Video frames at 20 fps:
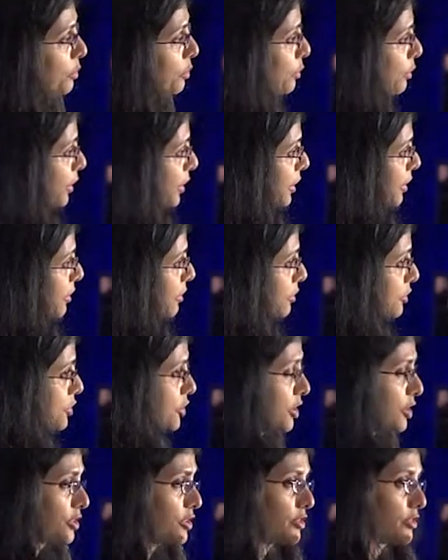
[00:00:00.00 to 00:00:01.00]
with
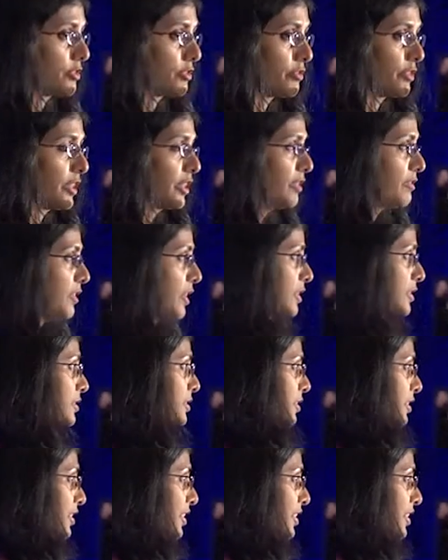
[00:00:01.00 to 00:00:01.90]
Judge Sreenivasan,